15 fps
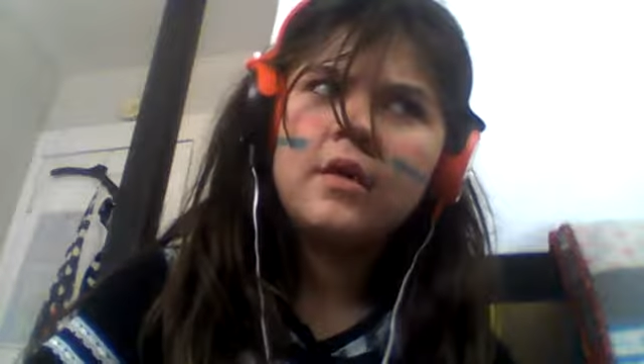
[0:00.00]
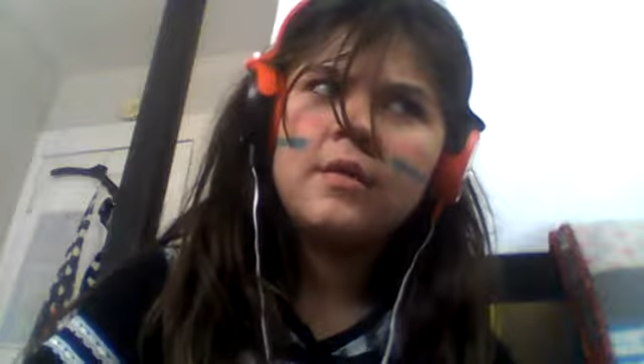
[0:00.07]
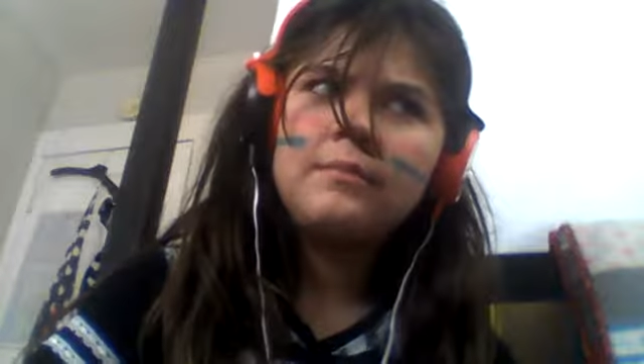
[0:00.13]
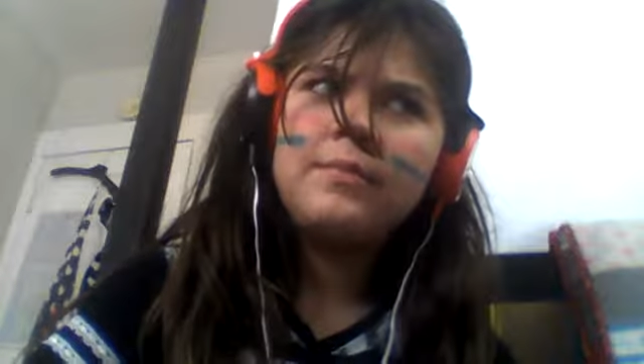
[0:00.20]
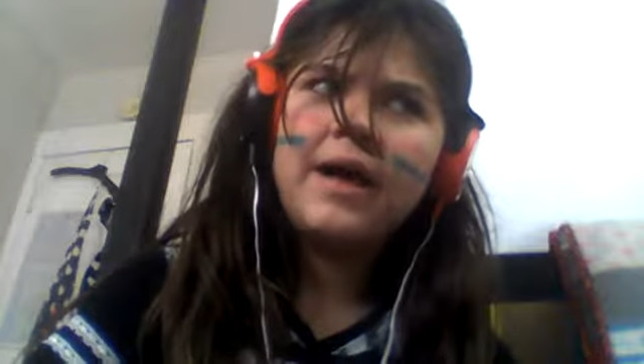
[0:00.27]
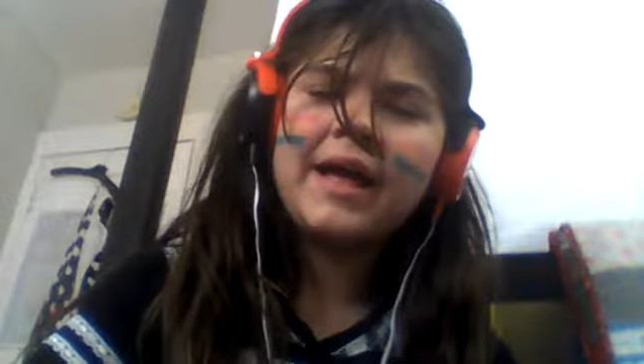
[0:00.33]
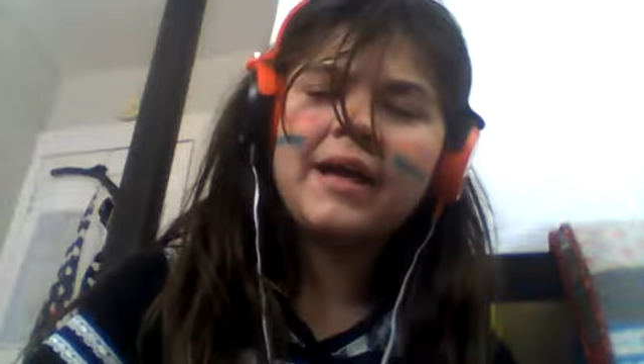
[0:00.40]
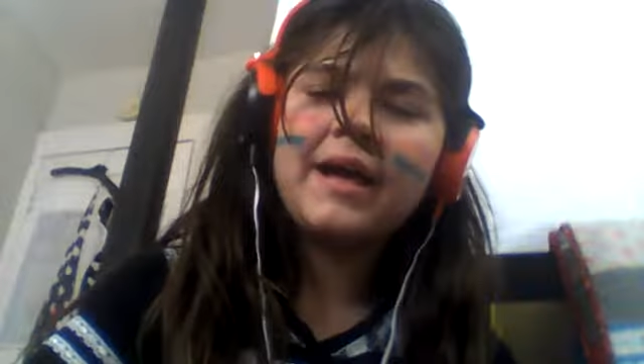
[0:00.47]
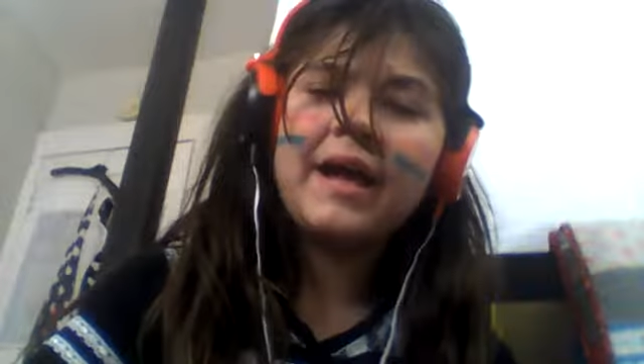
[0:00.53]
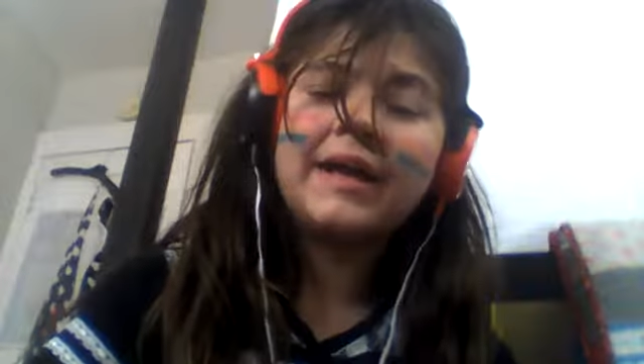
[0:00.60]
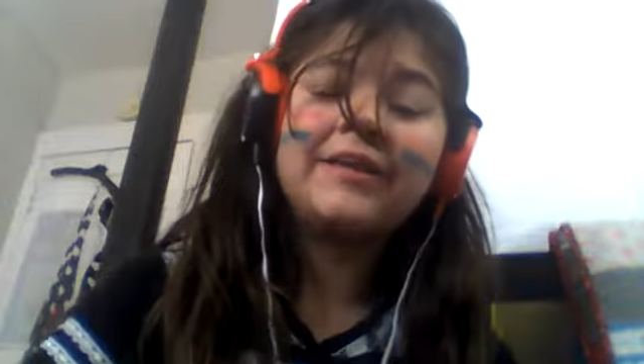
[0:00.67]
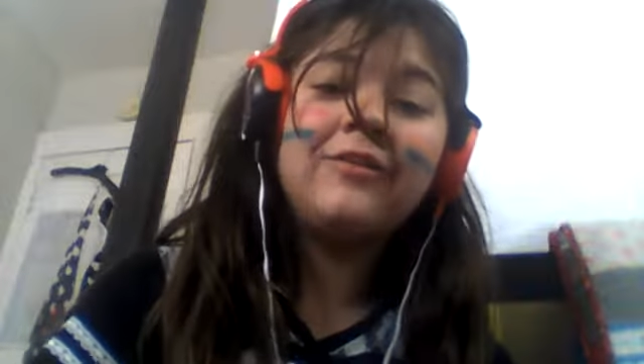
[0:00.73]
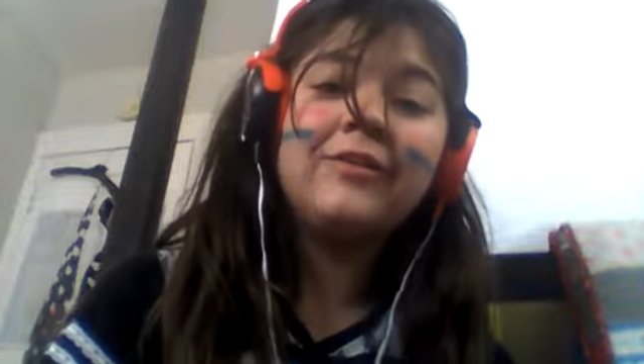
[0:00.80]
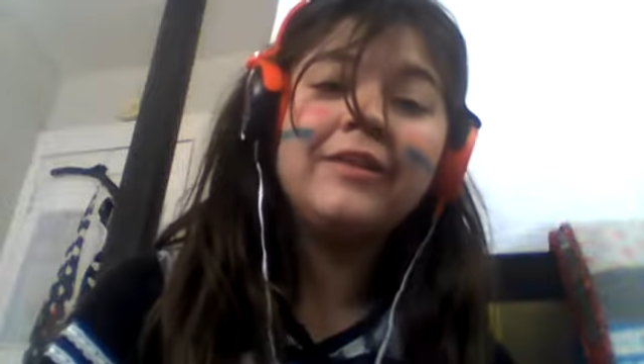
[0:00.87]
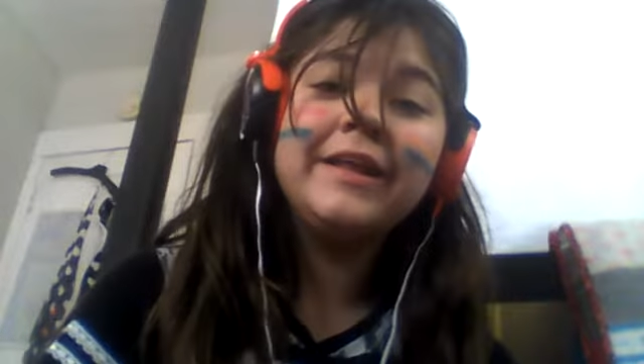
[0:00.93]
but I, I can
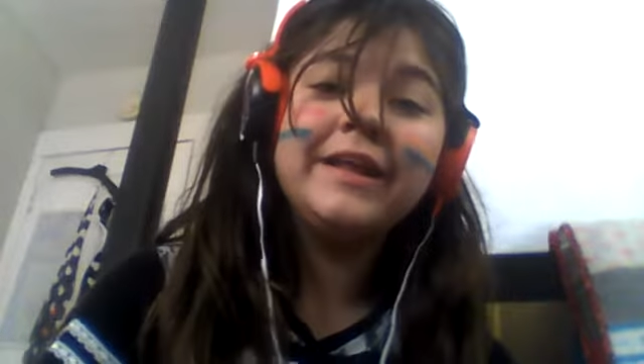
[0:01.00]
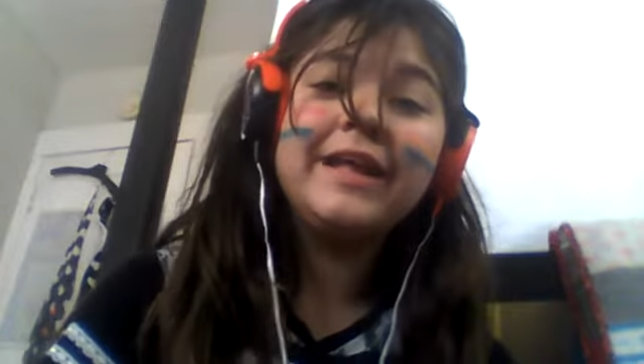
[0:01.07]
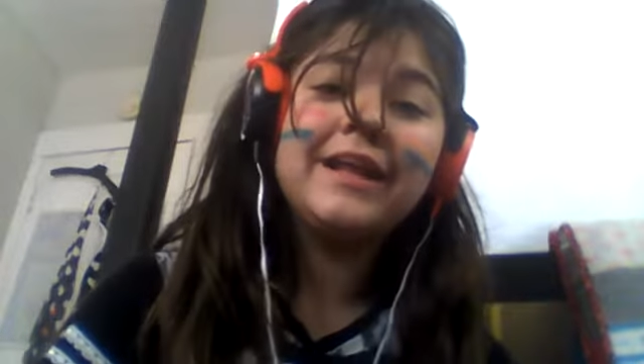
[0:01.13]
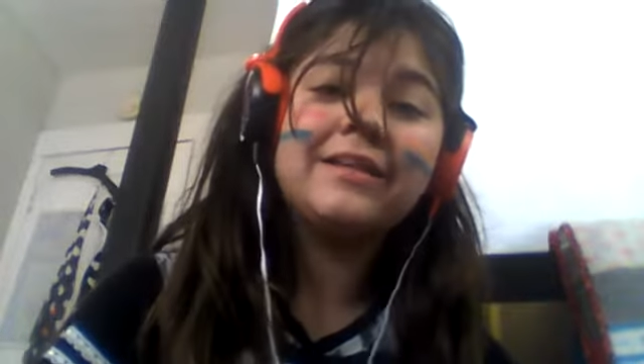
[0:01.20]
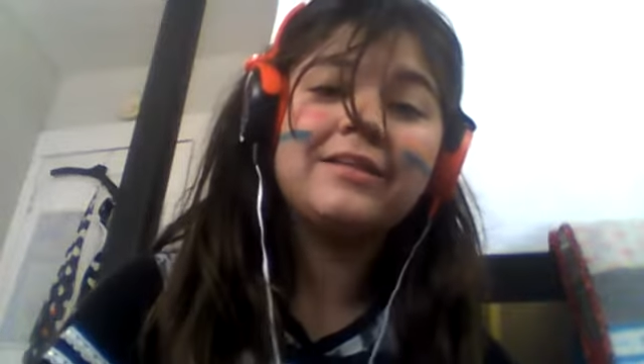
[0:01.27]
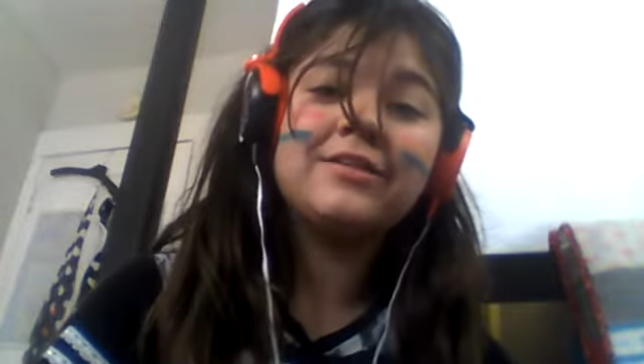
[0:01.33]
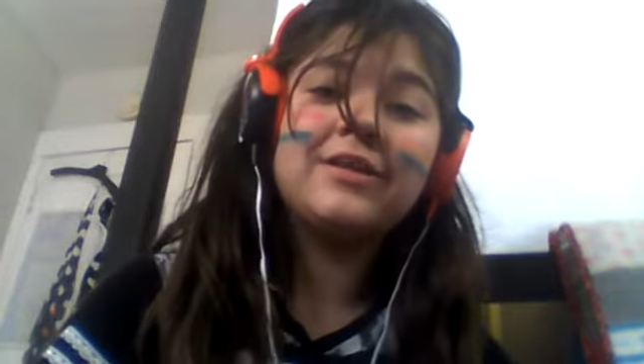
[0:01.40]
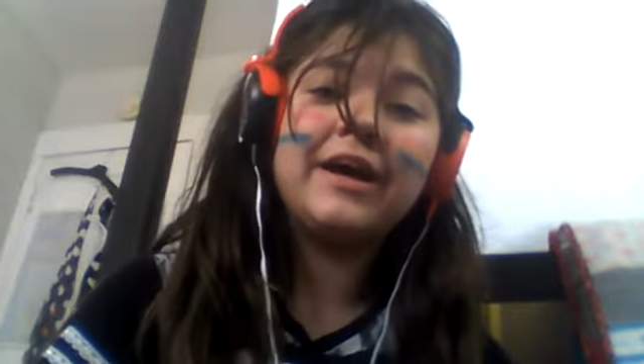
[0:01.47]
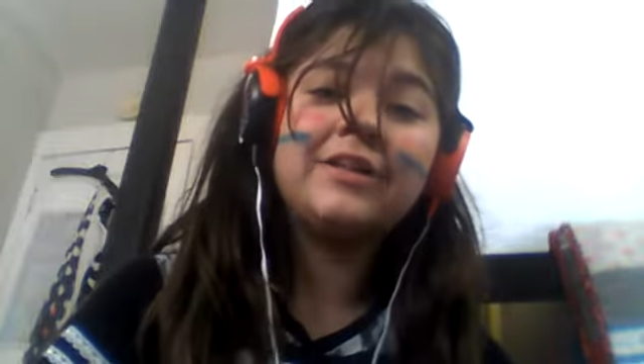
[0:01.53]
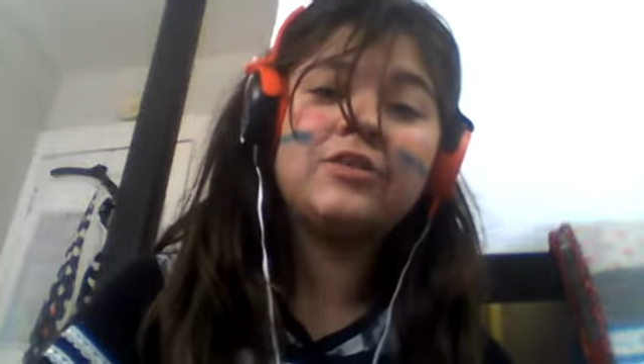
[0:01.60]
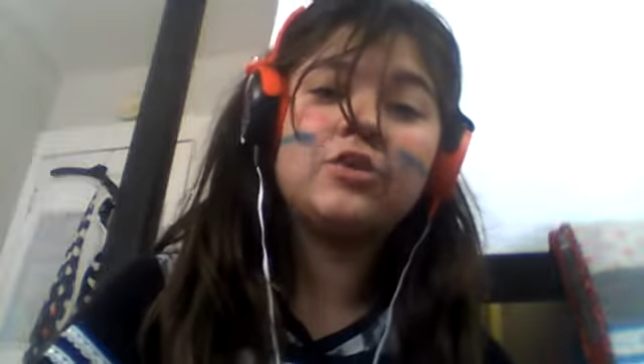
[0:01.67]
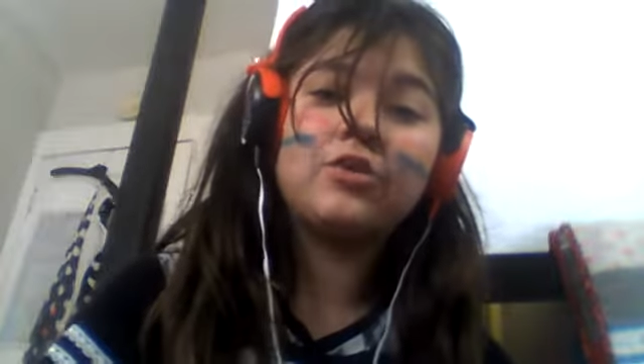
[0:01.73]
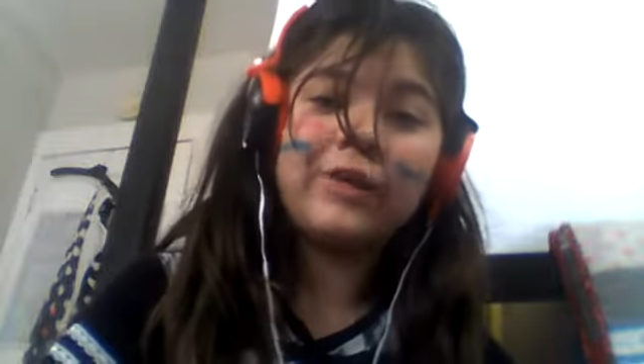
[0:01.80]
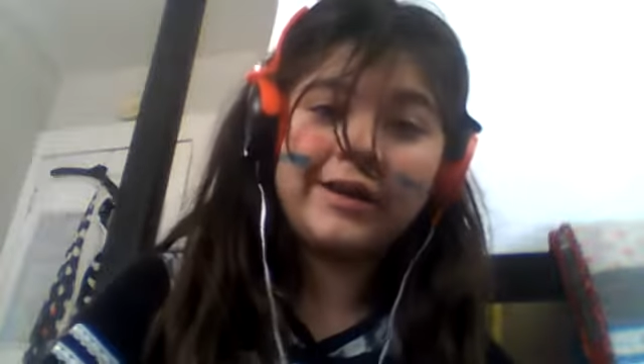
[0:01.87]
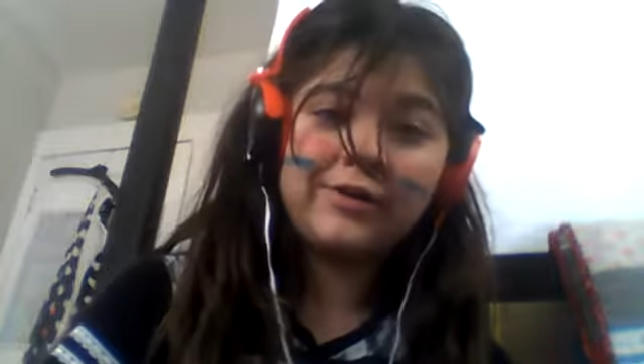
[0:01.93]
only get it to like
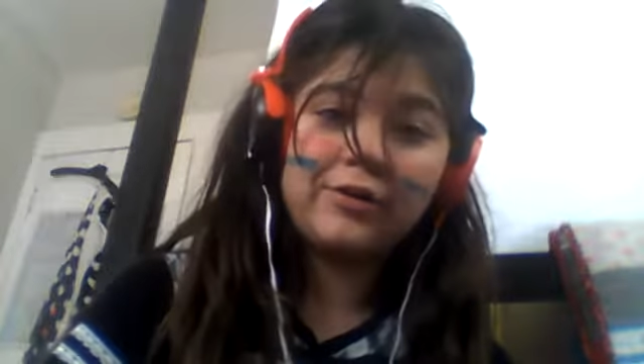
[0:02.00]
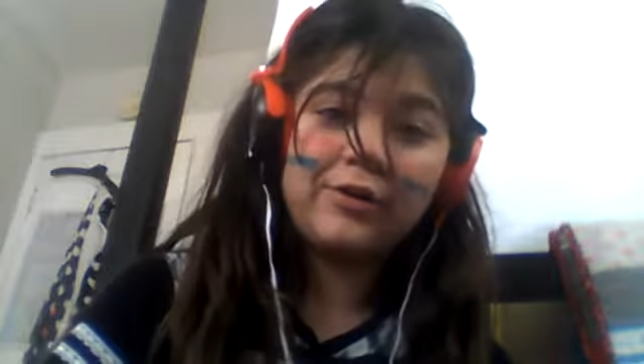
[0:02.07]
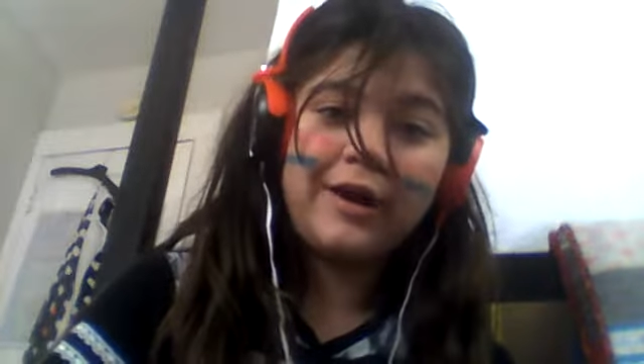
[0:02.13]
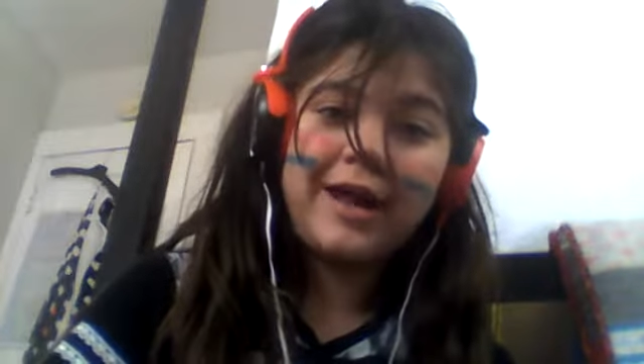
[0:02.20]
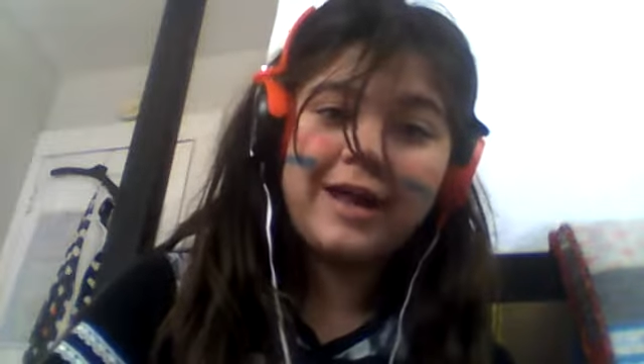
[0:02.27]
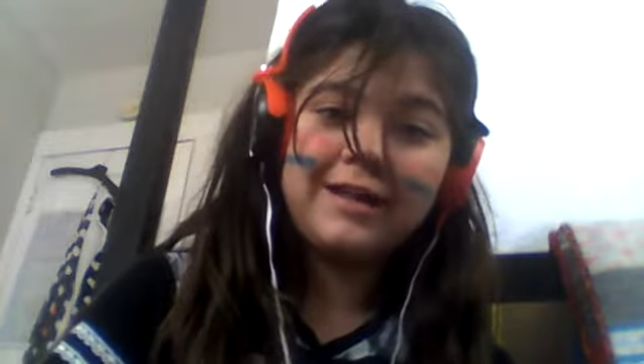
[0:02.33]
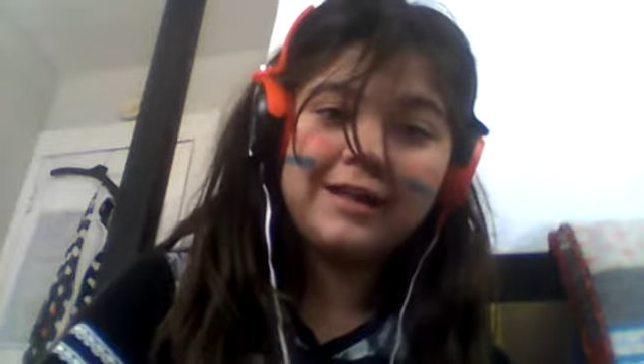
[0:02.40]
Doradore.